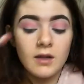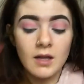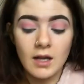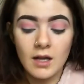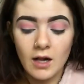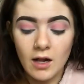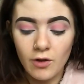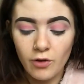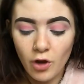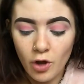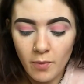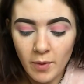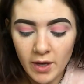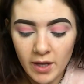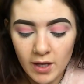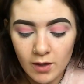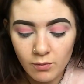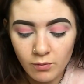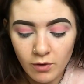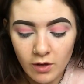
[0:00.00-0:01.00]
then I'll go back
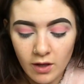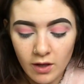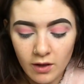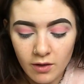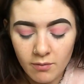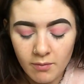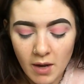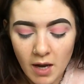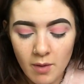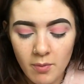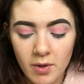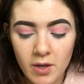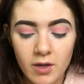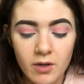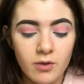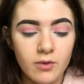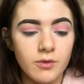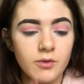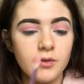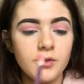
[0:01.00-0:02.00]
in with my
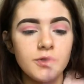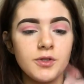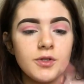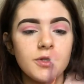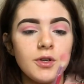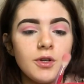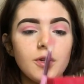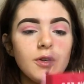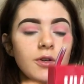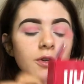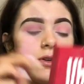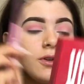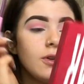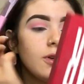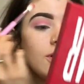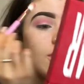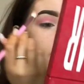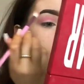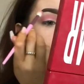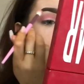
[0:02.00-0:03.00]
Pills
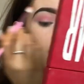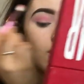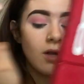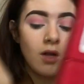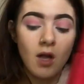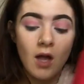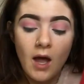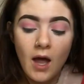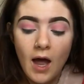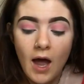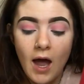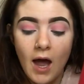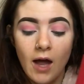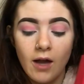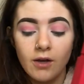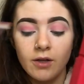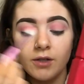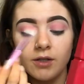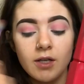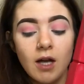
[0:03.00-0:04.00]

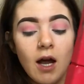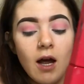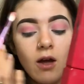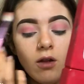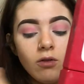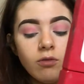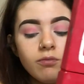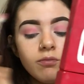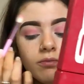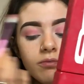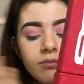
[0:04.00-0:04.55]
and I'll